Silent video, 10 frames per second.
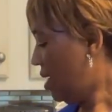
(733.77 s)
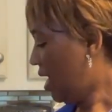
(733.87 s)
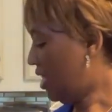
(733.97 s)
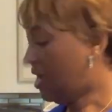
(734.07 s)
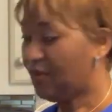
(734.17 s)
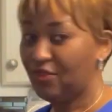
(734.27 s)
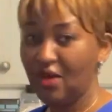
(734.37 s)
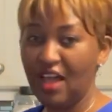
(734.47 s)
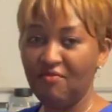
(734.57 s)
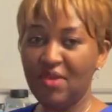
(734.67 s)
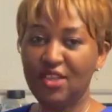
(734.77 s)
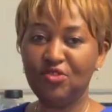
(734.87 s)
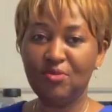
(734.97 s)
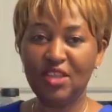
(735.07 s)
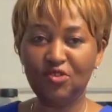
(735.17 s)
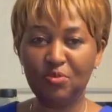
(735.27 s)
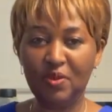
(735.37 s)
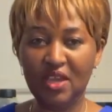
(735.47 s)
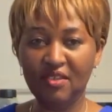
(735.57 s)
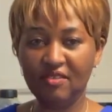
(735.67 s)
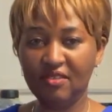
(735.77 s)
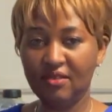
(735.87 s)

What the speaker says: And I also have my tomato paste.